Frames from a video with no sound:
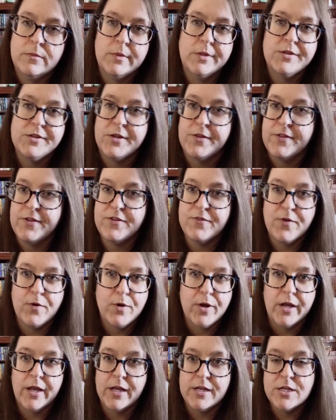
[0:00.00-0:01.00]
It's on this
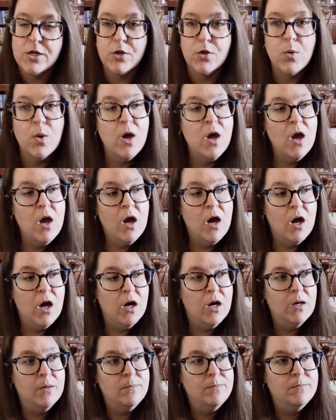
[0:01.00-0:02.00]
phone. I can't tell you.
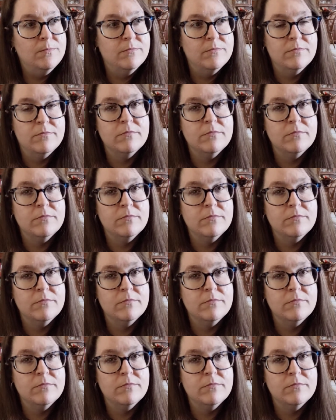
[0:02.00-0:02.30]
I